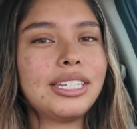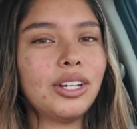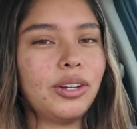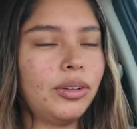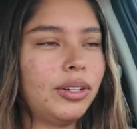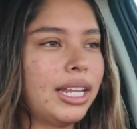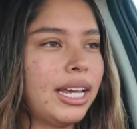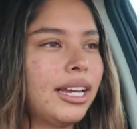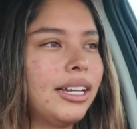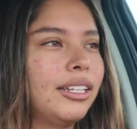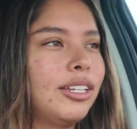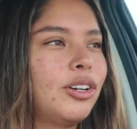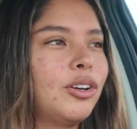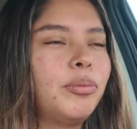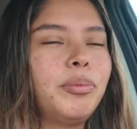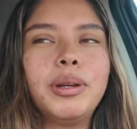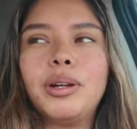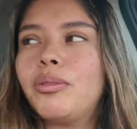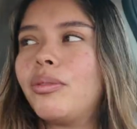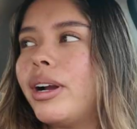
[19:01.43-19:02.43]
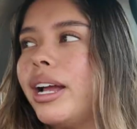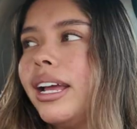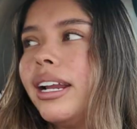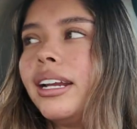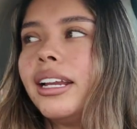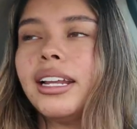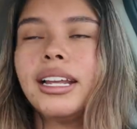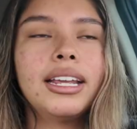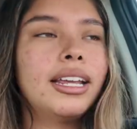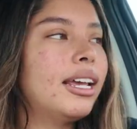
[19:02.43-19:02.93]
still like a little bit
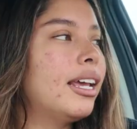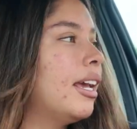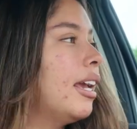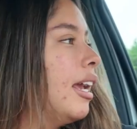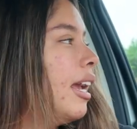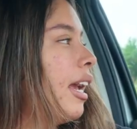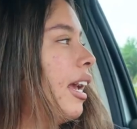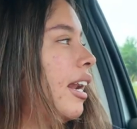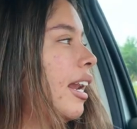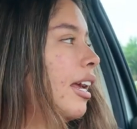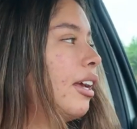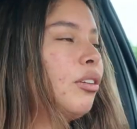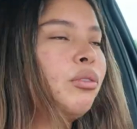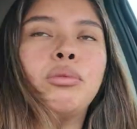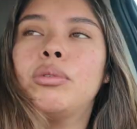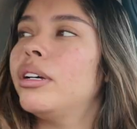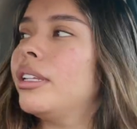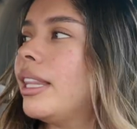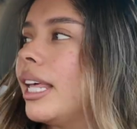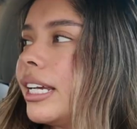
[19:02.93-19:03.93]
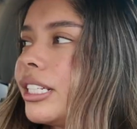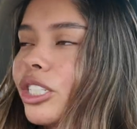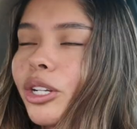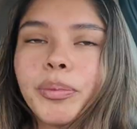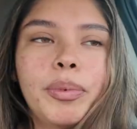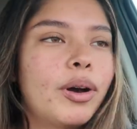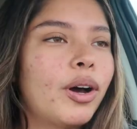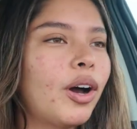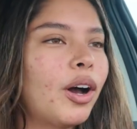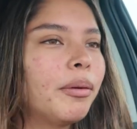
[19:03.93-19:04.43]
red. And I would like to
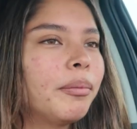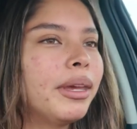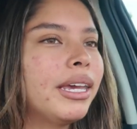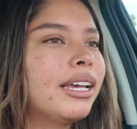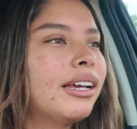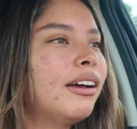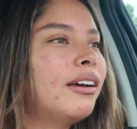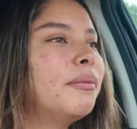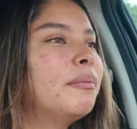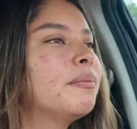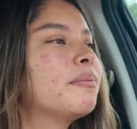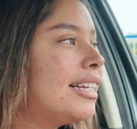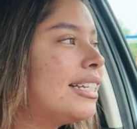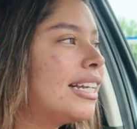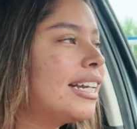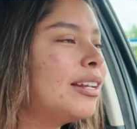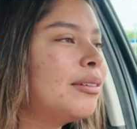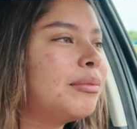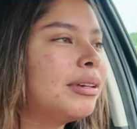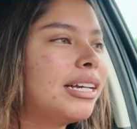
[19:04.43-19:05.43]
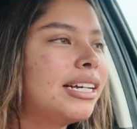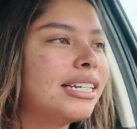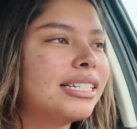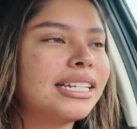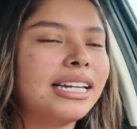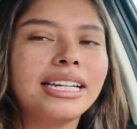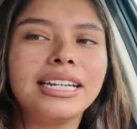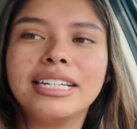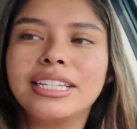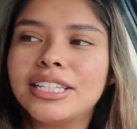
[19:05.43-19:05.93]
put on makeup. did it because
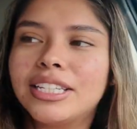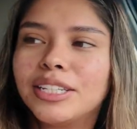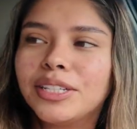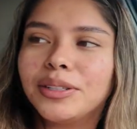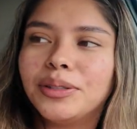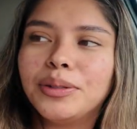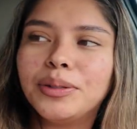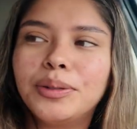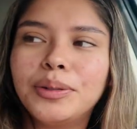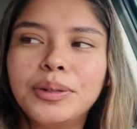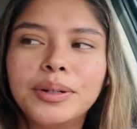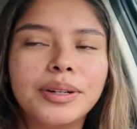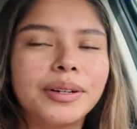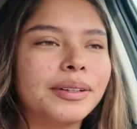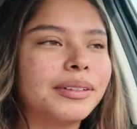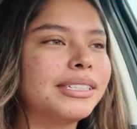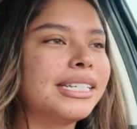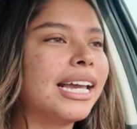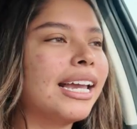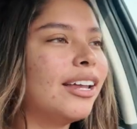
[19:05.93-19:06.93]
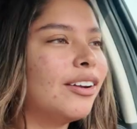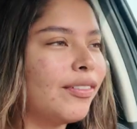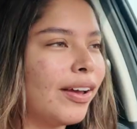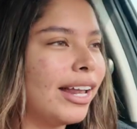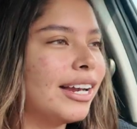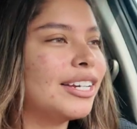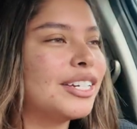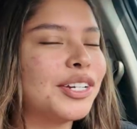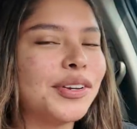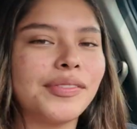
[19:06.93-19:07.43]
I need to take
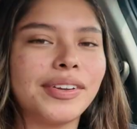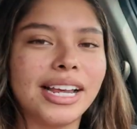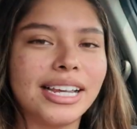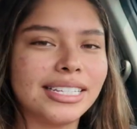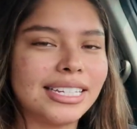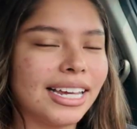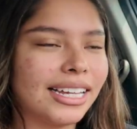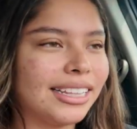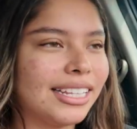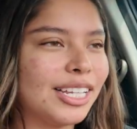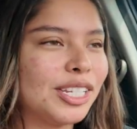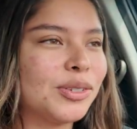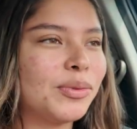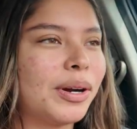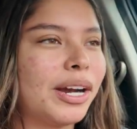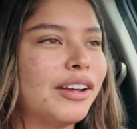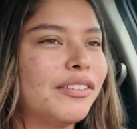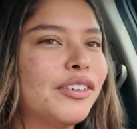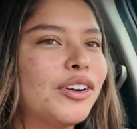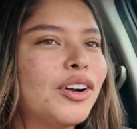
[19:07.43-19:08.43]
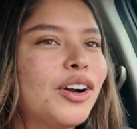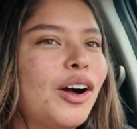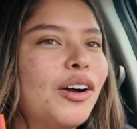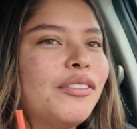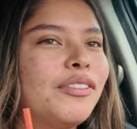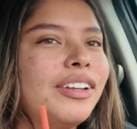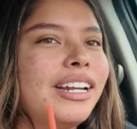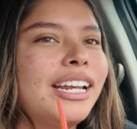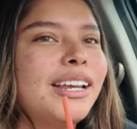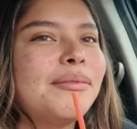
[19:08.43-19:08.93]
advantage of days like this where I feel
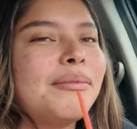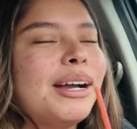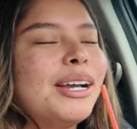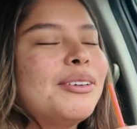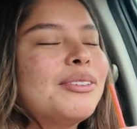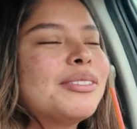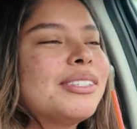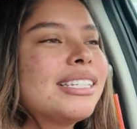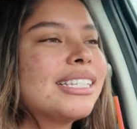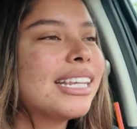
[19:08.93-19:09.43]
confident in my own